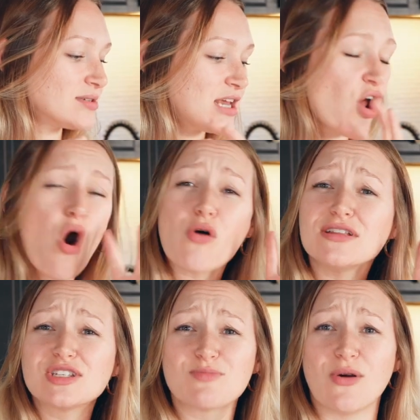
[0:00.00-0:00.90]
and holy
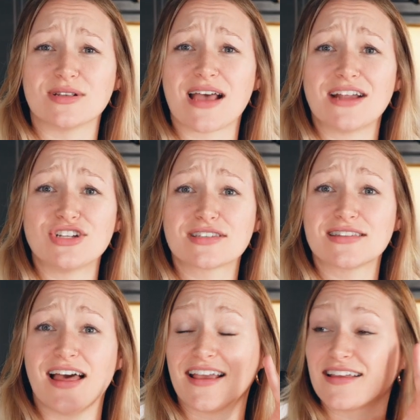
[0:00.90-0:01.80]
smokes, I just
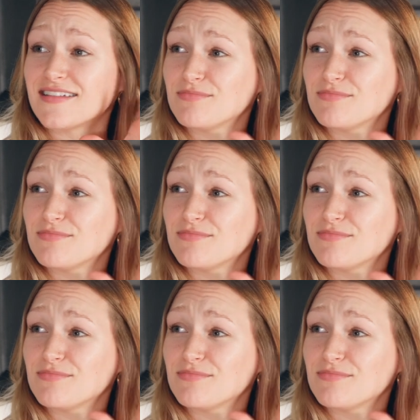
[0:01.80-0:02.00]
like,